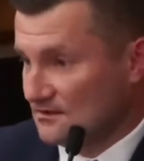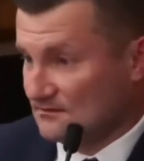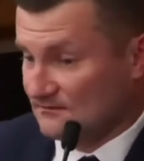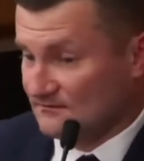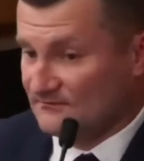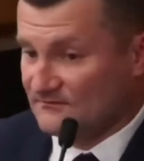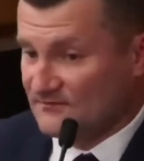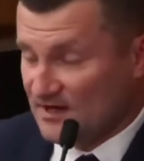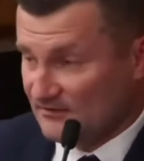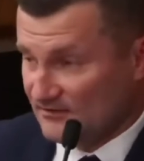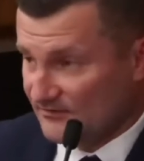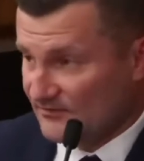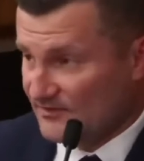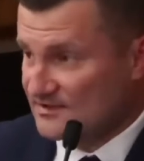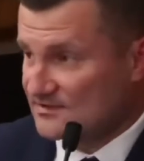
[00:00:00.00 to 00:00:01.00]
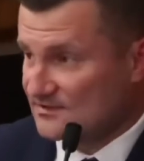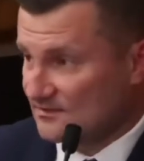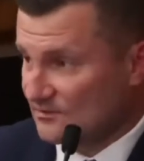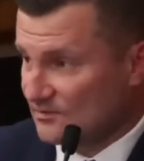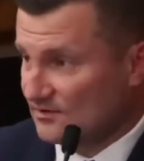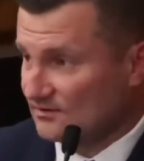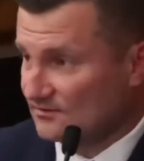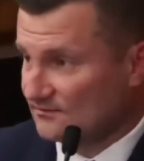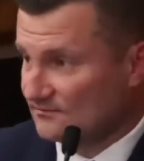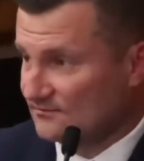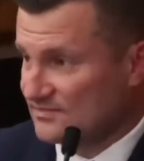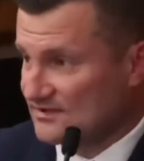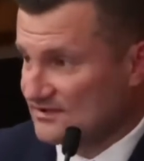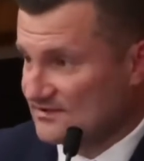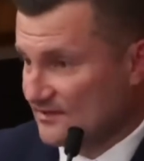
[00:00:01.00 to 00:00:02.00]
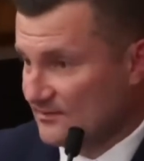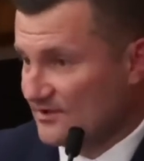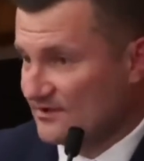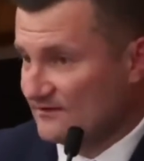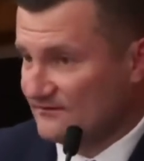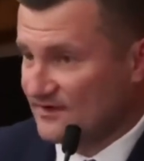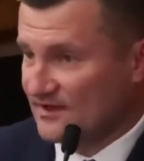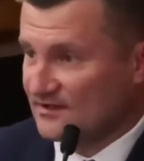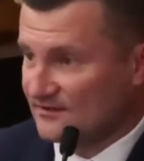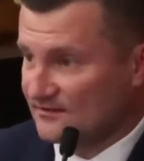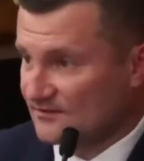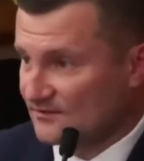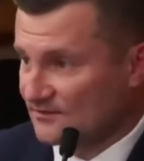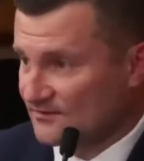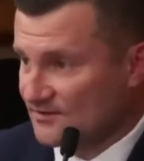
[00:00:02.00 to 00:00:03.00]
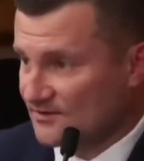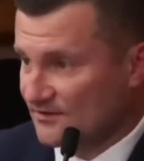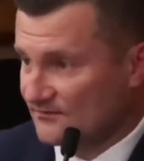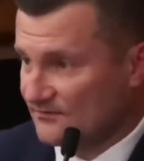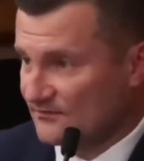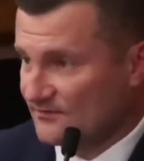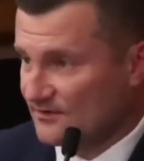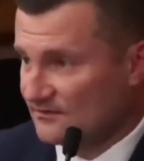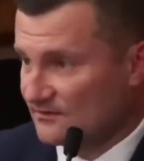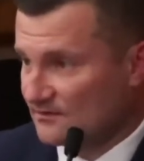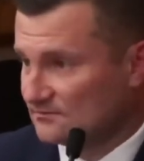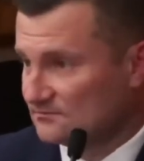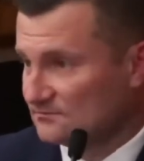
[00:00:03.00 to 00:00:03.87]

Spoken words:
Very reasonable since they've been invited to 34 Fairview.